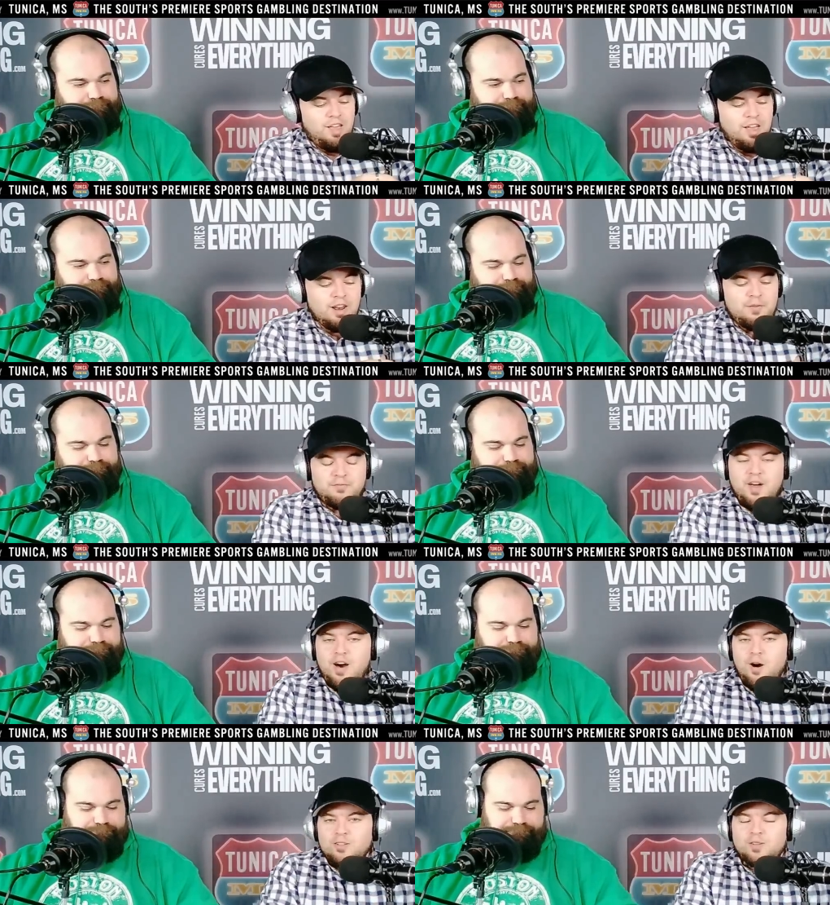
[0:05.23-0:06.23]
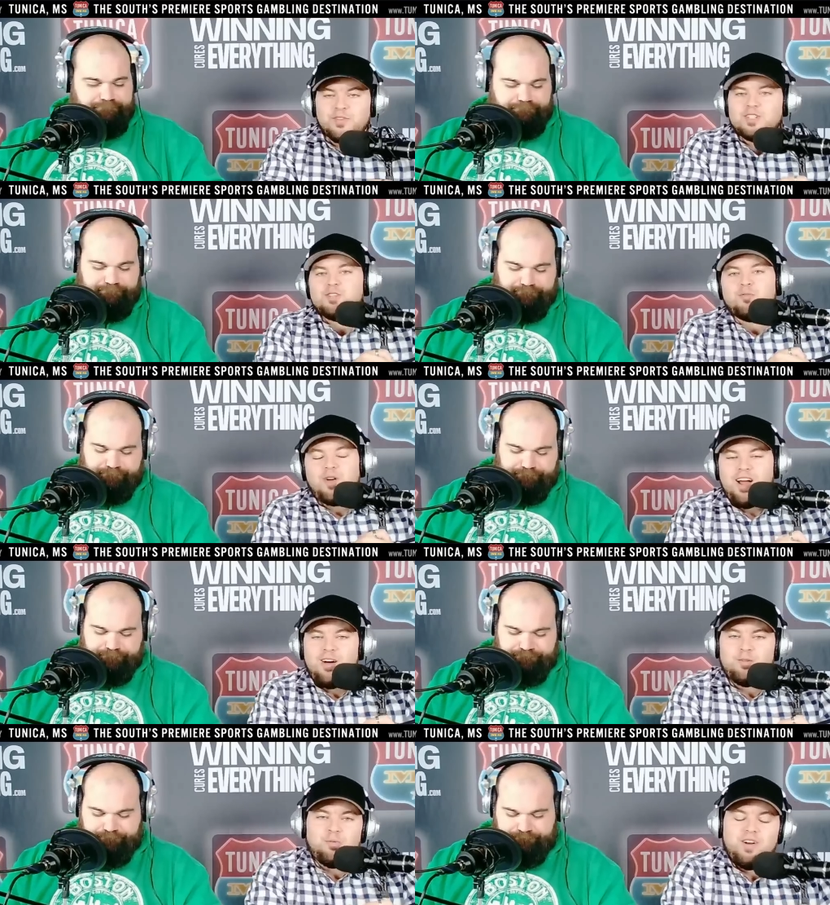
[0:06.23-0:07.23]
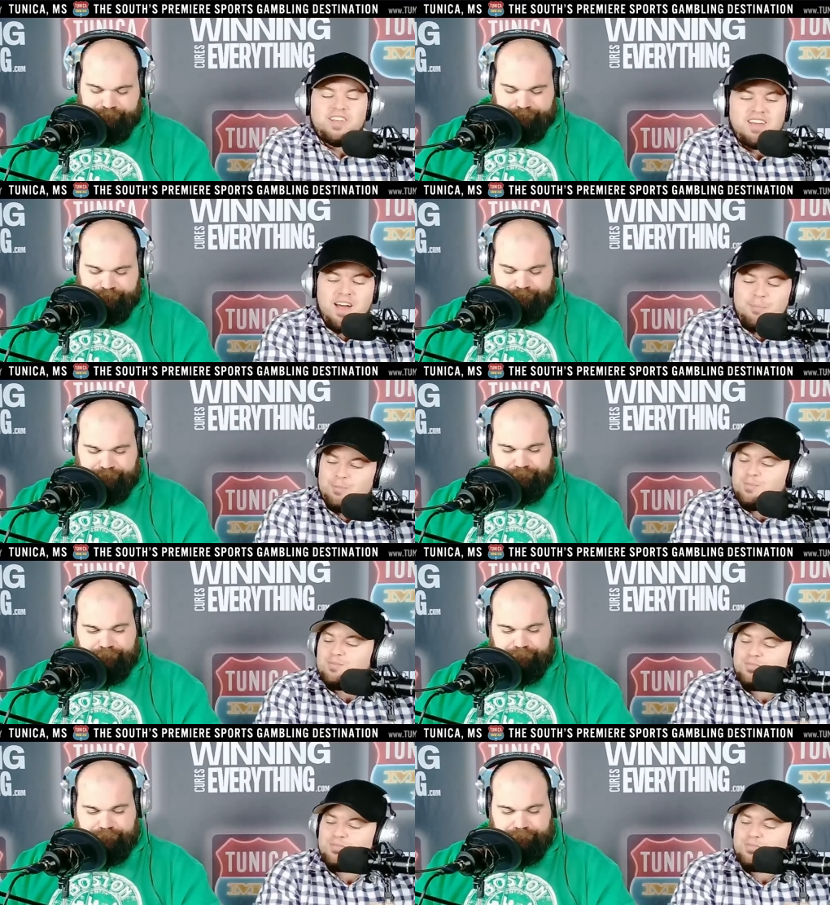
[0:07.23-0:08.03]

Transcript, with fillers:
Speaker 1: NFL Divisional Round Recap.